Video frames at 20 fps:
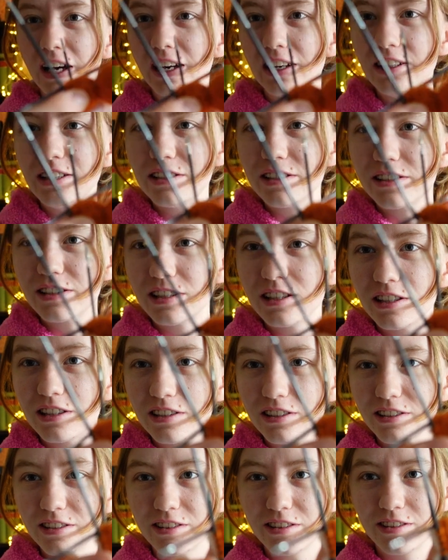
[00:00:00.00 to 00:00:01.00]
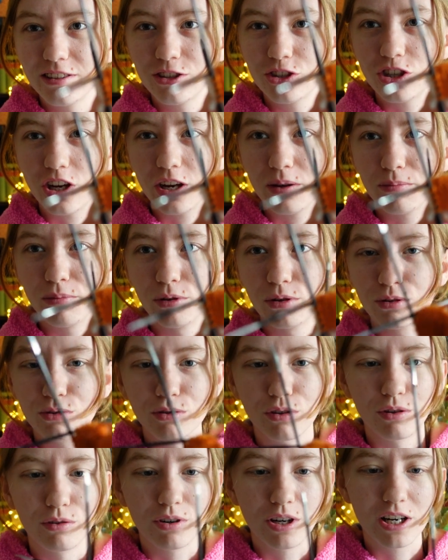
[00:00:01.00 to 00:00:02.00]
At least the shape looks
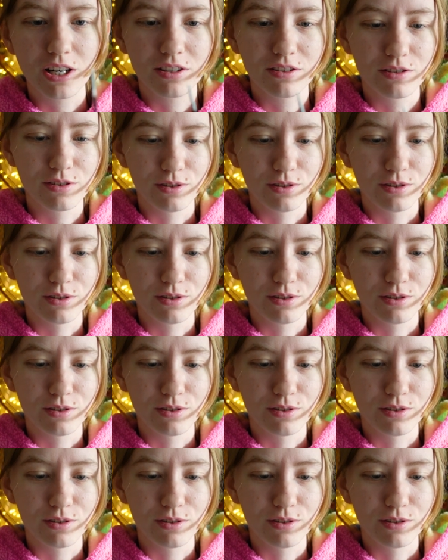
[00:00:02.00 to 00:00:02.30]
all right,